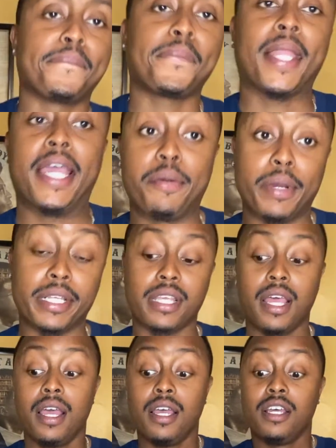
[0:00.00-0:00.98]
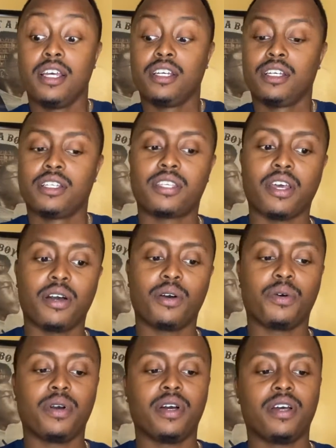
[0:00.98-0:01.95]
Anyways,
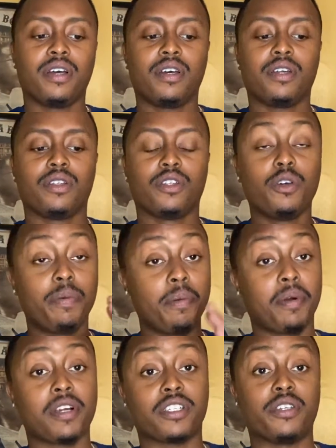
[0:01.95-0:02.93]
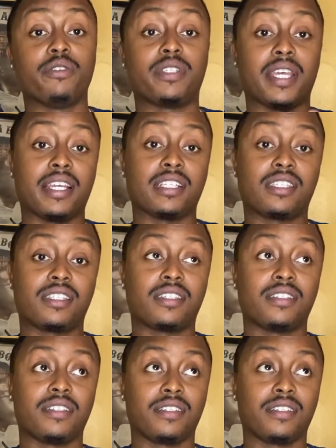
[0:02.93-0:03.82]
so Lupin Pt II takes